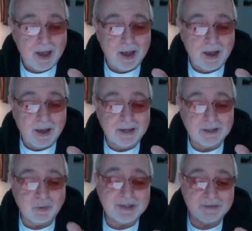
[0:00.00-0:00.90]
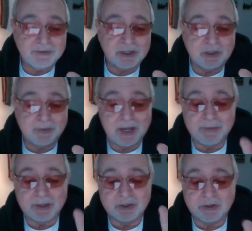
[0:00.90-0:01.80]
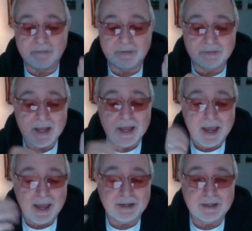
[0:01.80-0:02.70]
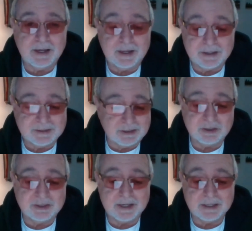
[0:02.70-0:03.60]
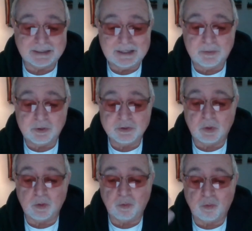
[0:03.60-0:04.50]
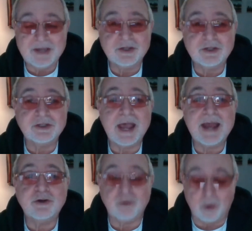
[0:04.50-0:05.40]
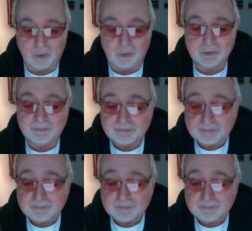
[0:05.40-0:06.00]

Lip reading: in 2017, she became a conservative, and she's saying that liberals were racists and trolls.